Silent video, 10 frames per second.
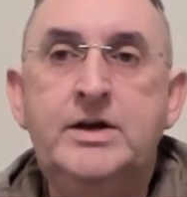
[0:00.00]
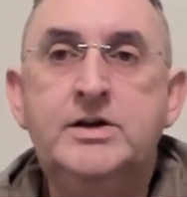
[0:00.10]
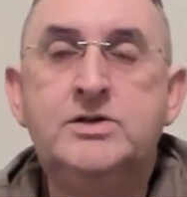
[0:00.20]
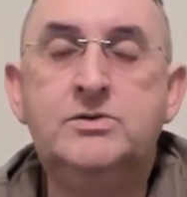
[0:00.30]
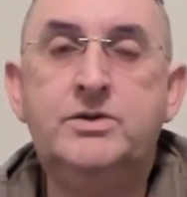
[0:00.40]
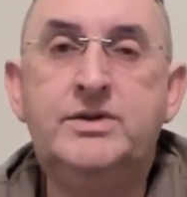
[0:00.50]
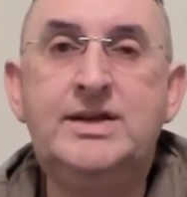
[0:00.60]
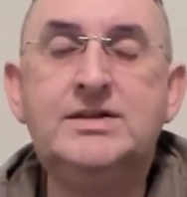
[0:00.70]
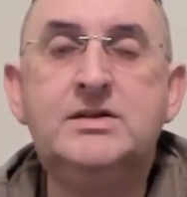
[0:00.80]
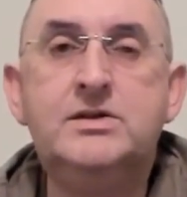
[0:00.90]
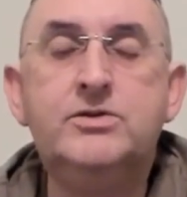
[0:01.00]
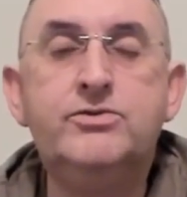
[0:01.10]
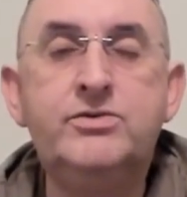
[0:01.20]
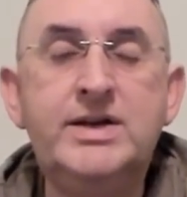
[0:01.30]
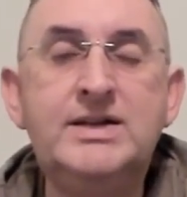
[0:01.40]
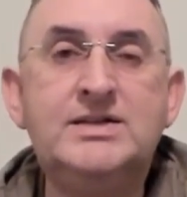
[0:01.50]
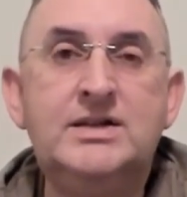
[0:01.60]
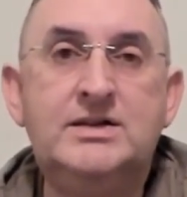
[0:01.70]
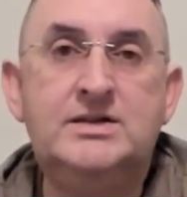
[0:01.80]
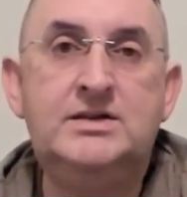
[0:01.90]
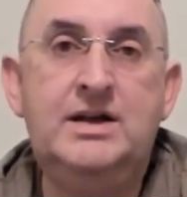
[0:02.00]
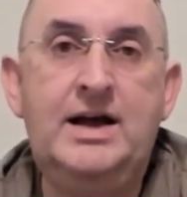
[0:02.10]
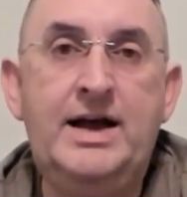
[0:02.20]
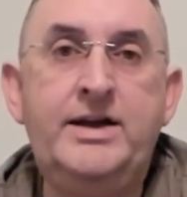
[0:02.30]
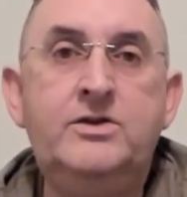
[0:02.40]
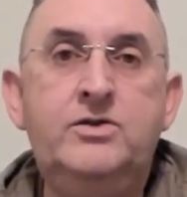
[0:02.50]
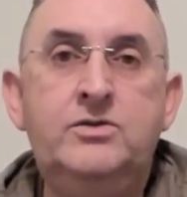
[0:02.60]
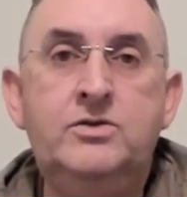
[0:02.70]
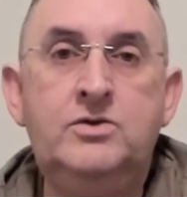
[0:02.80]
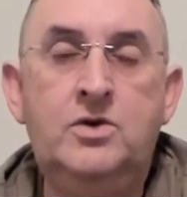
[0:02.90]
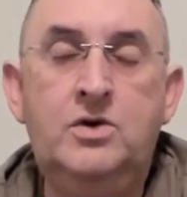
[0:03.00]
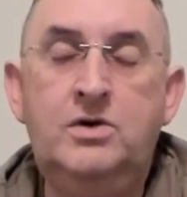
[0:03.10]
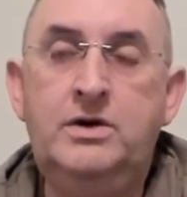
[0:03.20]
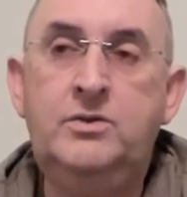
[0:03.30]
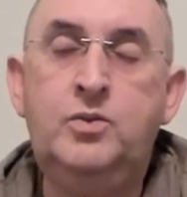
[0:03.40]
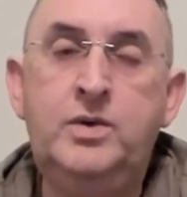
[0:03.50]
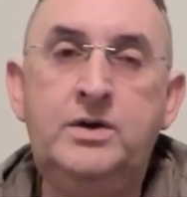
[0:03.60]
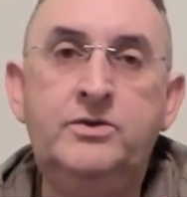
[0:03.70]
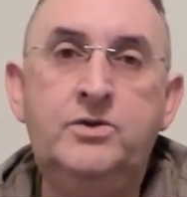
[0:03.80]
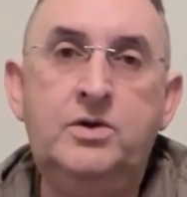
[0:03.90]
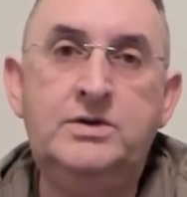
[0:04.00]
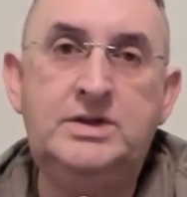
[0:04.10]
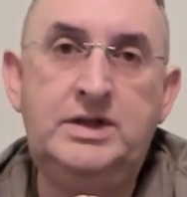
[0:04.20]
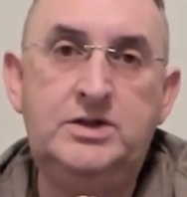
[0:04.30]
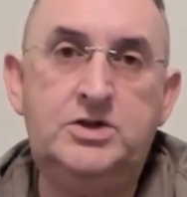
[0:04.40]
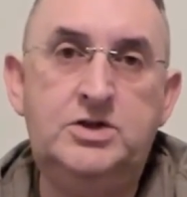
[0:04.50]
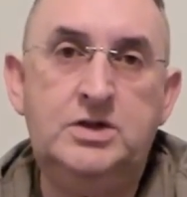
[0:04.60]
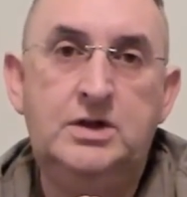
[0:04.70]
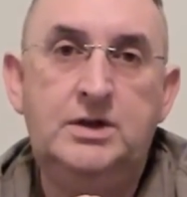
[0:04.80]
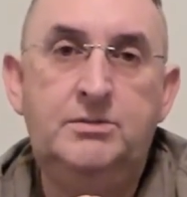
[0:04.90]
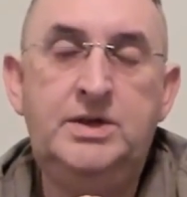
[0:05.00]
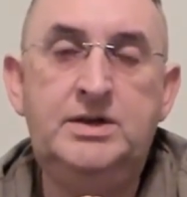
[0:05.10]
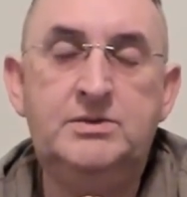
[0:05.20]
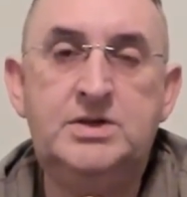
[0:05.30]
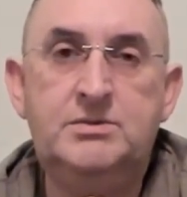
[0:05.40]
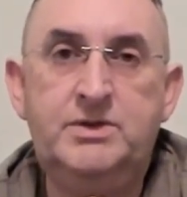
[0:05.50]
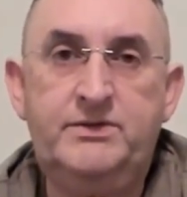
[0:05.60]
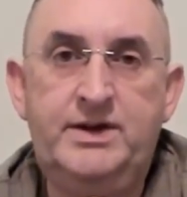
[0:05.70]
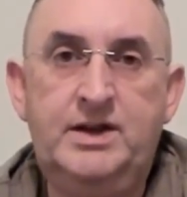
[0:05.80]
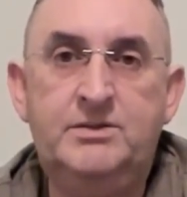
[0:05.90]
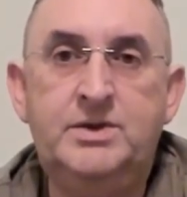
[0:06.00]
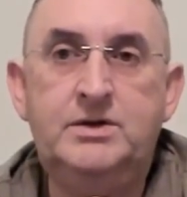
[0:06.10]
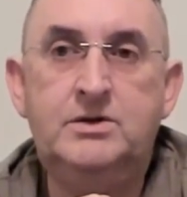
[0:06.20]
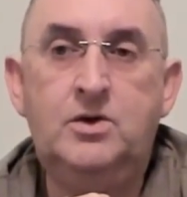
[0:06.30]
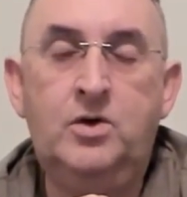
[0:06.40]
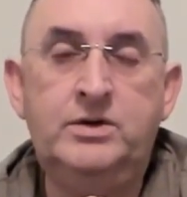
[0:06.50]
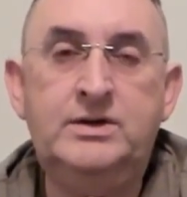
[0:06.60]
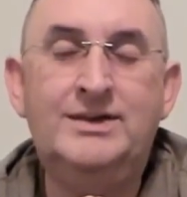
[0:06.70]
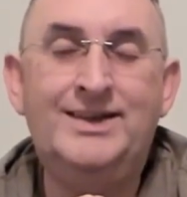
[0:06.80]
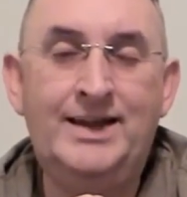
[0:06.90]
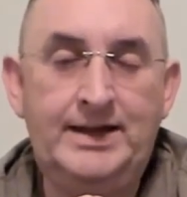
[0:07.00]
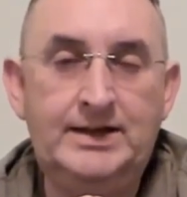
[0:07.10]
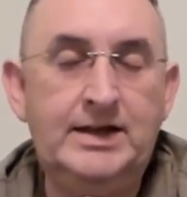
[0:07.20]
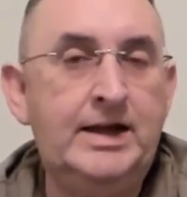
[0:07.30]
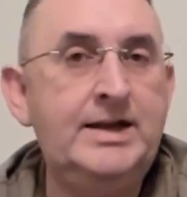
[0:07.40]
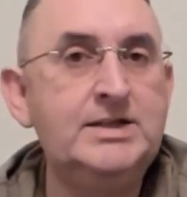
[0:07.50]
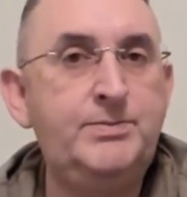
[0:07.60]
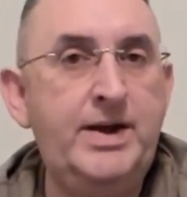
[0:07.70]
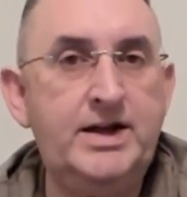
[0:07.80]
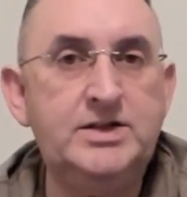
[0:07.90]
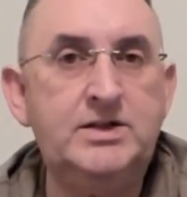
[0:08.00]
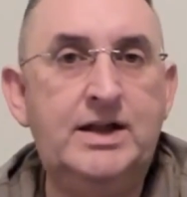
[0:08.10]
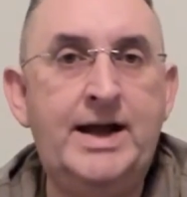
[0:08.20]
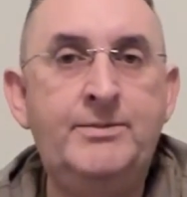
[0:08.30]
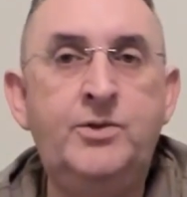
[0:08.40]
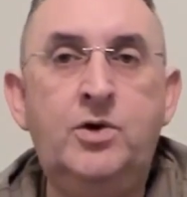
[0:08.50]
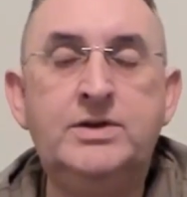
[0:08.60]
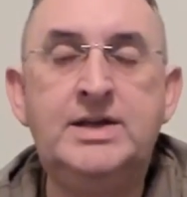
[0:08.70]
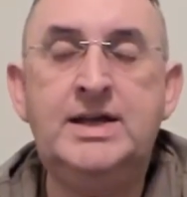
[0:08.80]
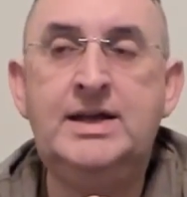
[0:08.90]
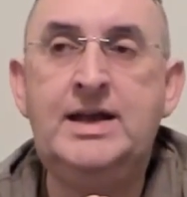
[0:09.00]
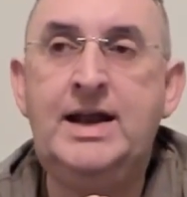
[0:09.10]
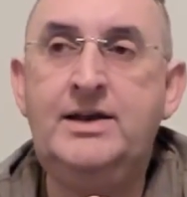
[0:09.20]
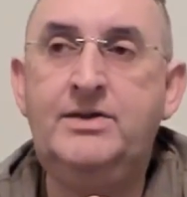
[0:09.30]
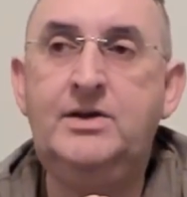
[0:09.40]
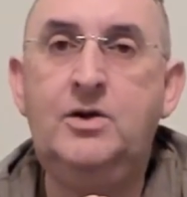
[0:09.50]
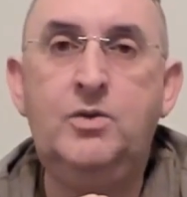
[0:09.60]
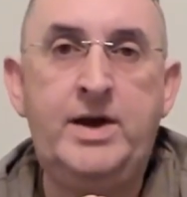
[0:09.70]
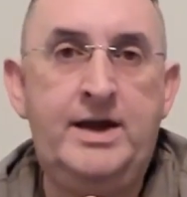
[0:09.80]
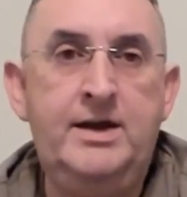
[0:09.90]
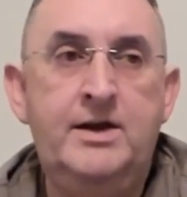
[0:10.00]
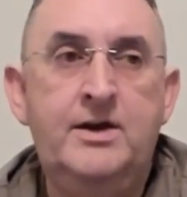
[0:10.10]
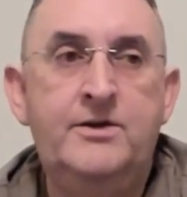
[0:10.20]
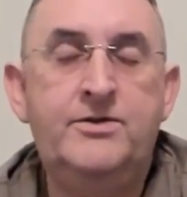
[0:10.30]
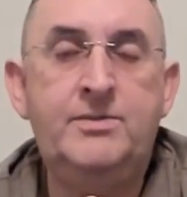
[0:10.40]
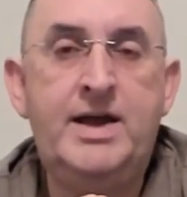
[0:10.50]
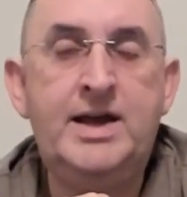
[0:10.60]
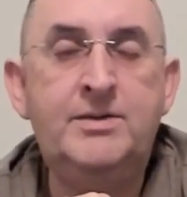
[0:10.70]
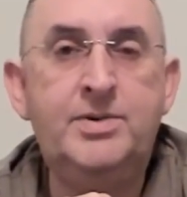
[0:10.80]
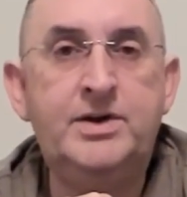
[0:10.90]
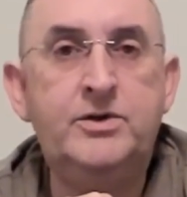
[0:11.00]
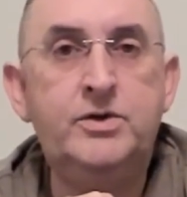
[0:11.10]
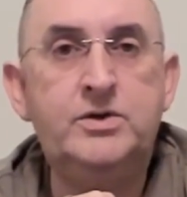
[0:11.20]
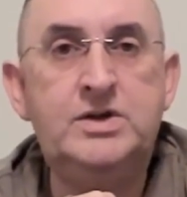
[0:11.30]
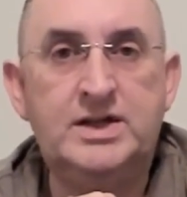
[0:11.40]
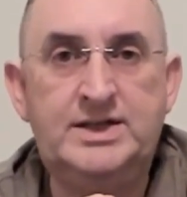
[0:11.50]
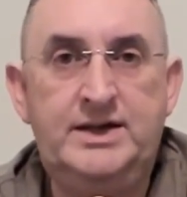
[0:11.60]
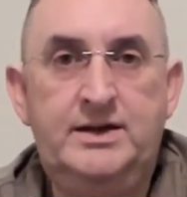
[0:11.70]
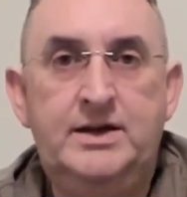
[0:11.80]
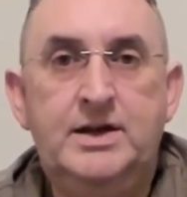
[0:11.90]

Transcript: So these are the reasons that I do not and will not teach mediumship development online. And it's personal. I am not taking anything away from anybody who does it,